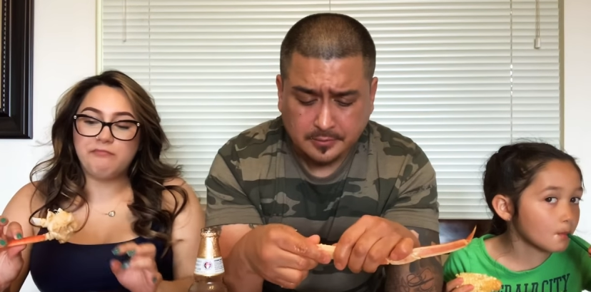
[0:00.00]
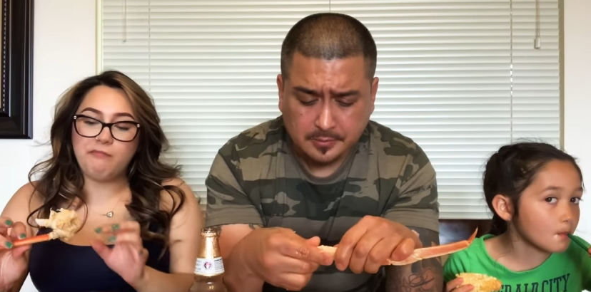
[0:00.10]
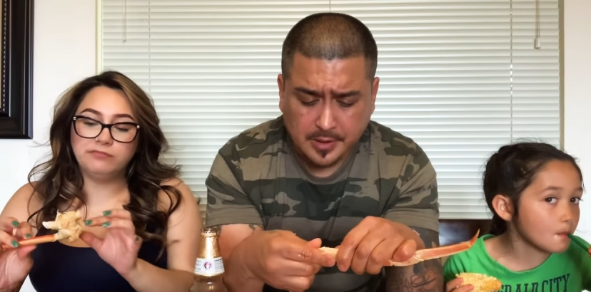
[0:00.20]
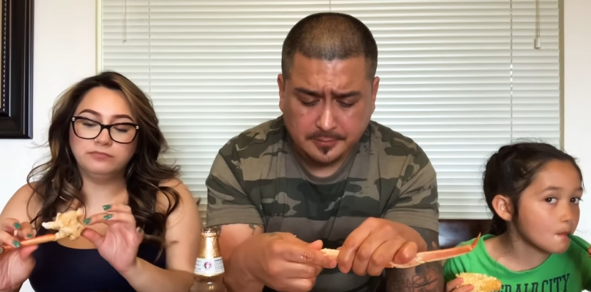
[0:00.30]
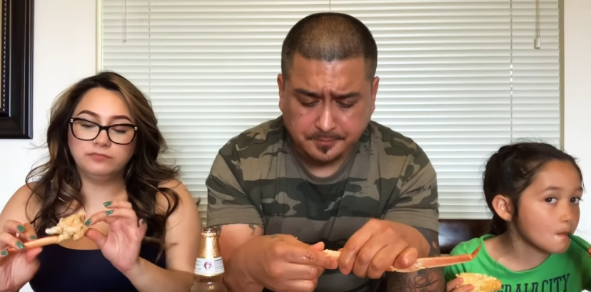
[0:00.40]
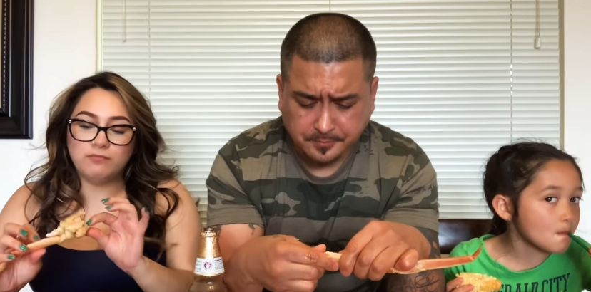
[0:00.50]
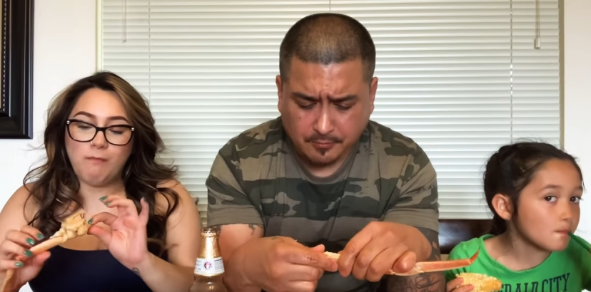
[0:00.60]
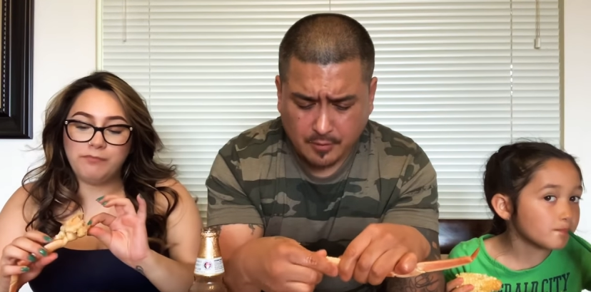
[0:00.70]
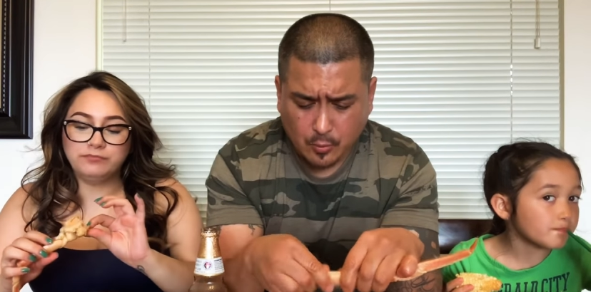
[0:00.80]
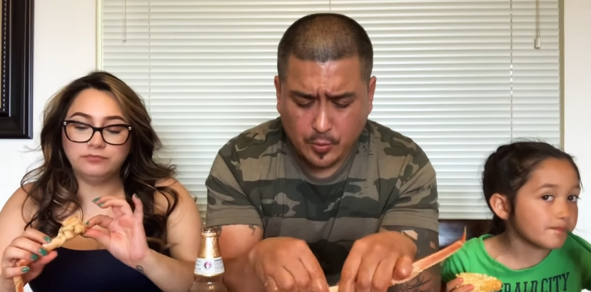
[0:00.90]
Speaker 1: But
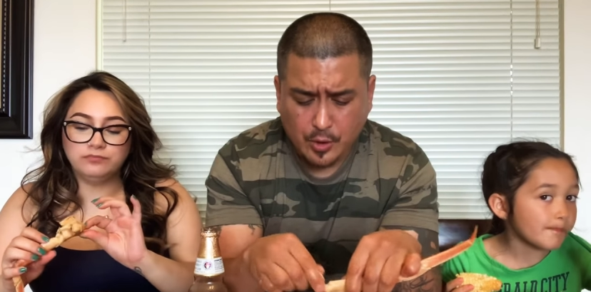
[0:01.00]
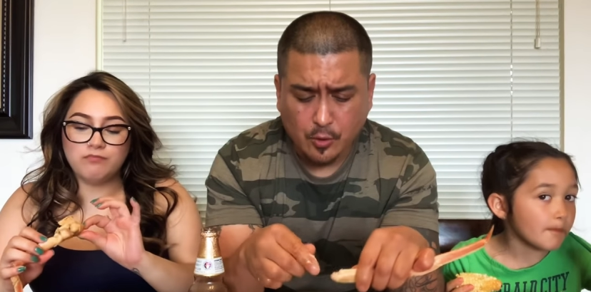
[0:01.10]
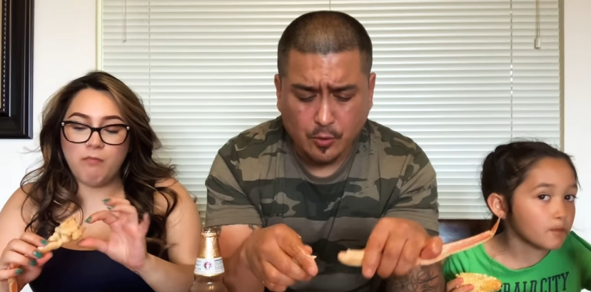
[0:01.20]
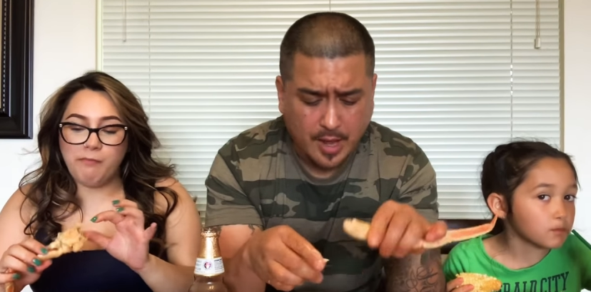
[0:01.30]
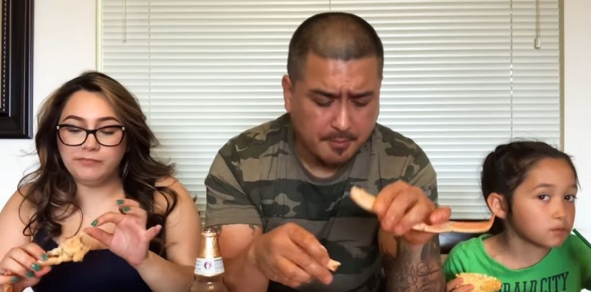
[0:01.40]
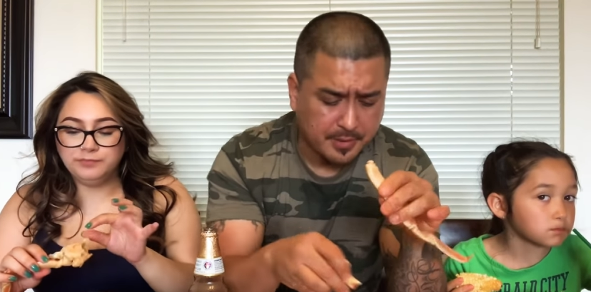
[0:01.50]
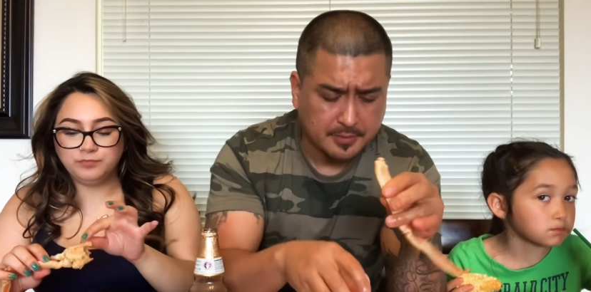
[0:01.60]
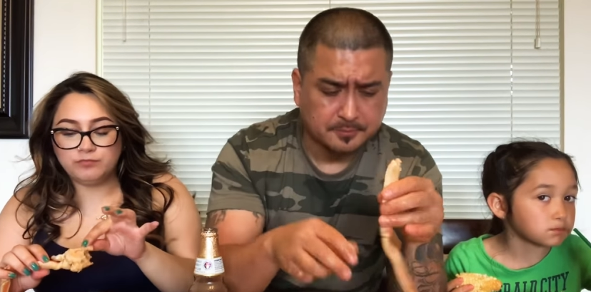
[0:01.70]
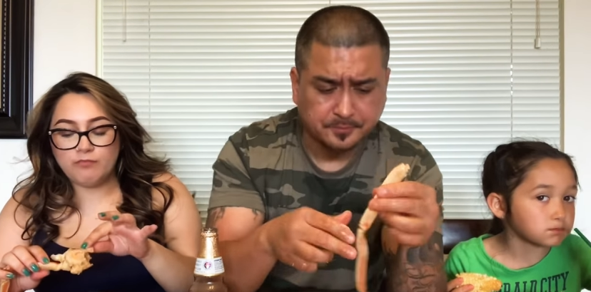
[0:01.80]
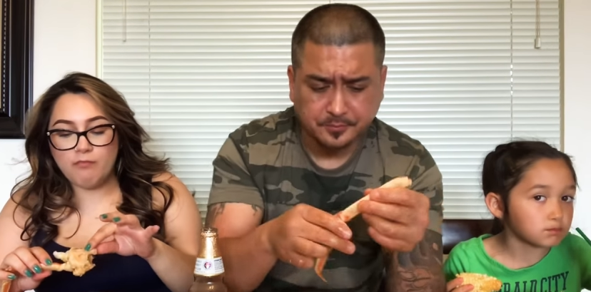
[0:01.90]
we go
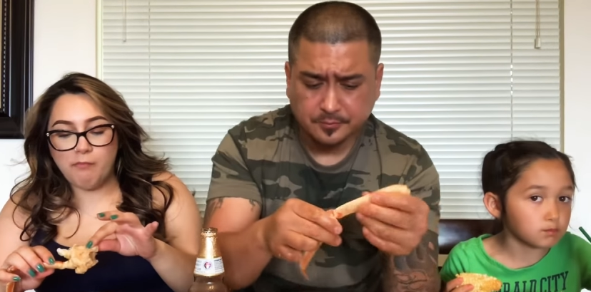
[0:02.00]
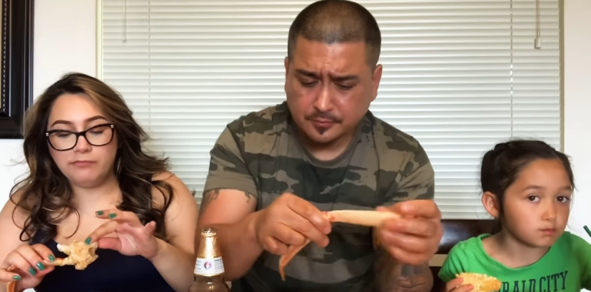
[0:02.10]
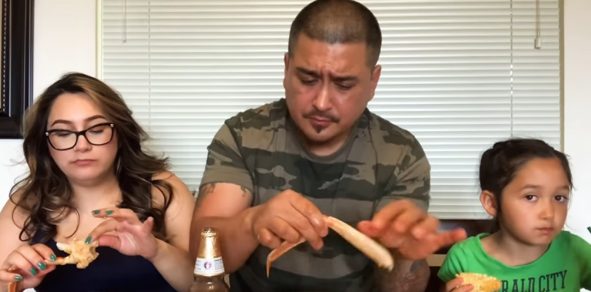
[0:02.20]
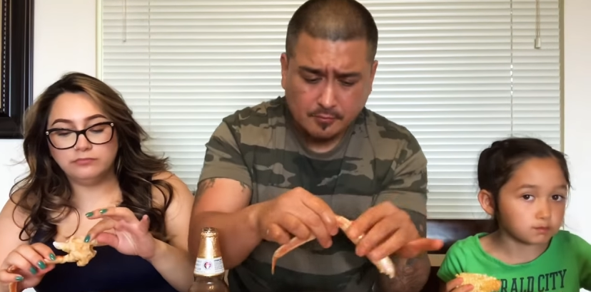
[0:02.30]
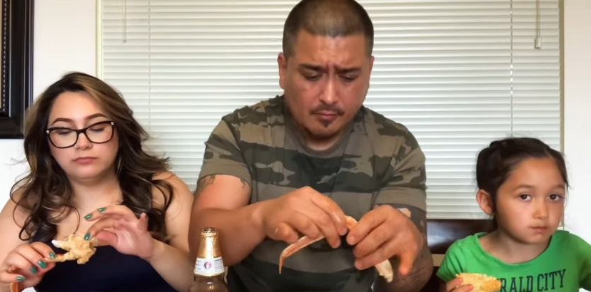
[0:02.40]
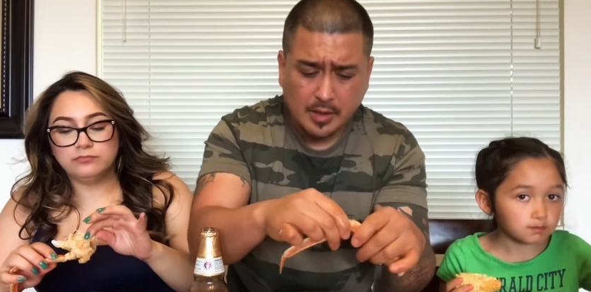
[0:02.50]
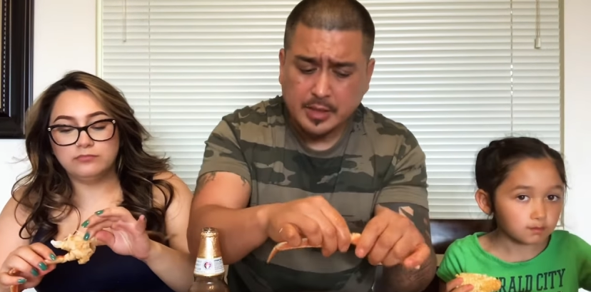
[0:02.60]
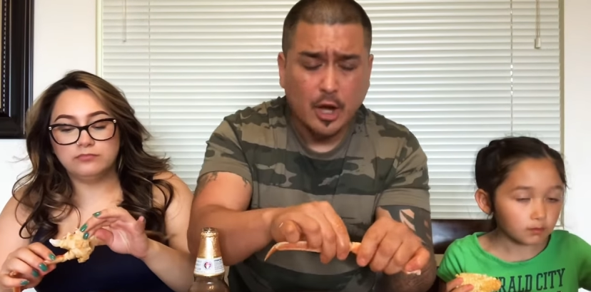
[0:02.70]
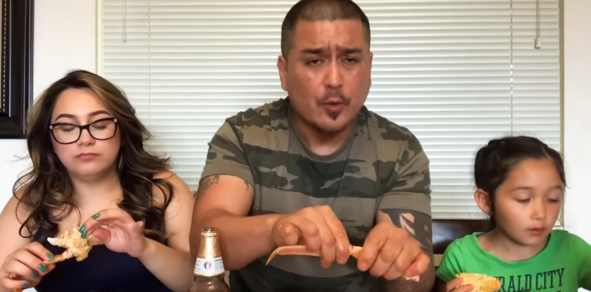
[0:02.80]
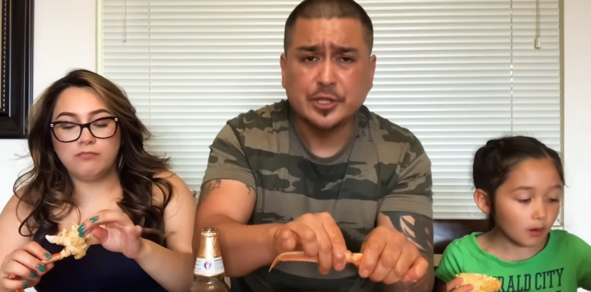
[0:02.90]
camping.
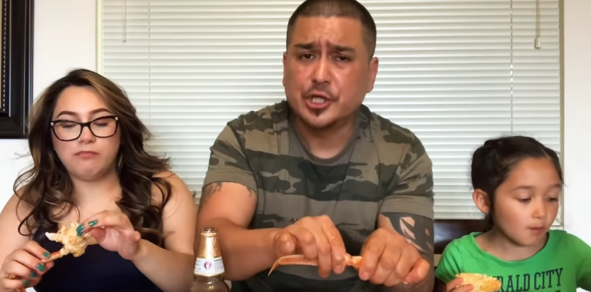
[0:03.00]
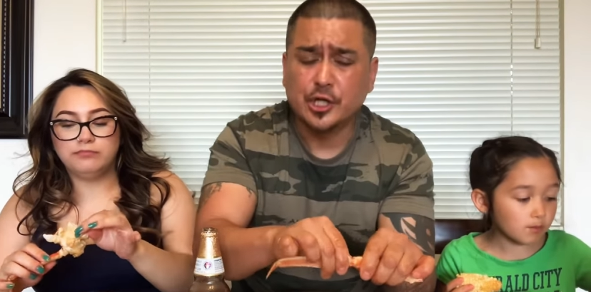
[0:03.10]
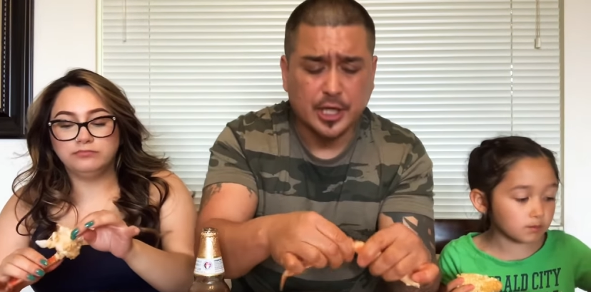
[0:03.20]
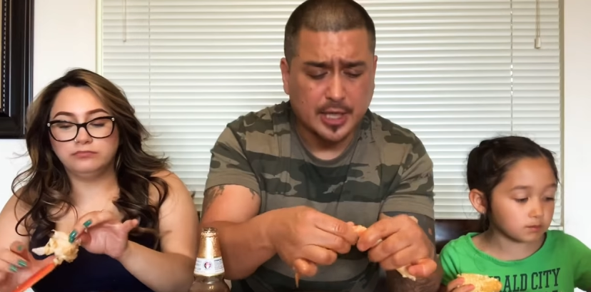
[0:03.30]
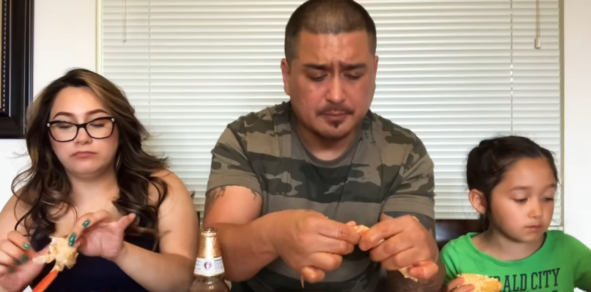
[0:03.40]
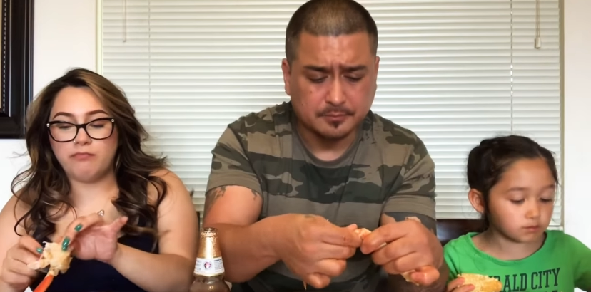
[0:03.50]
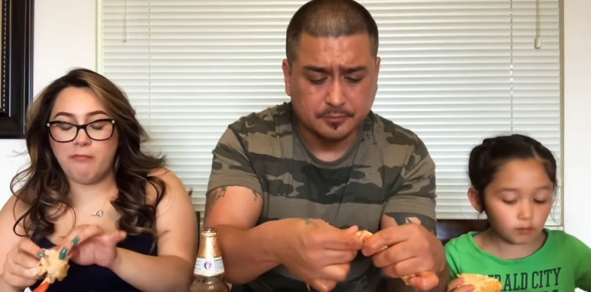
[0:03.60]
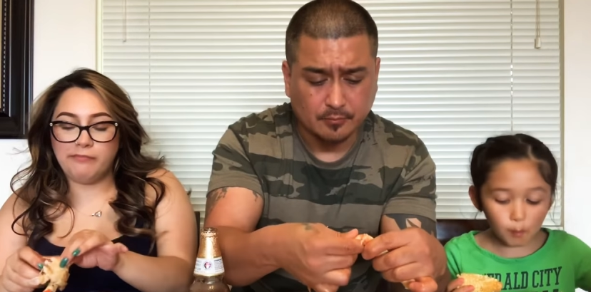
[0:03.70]
They always hook it up.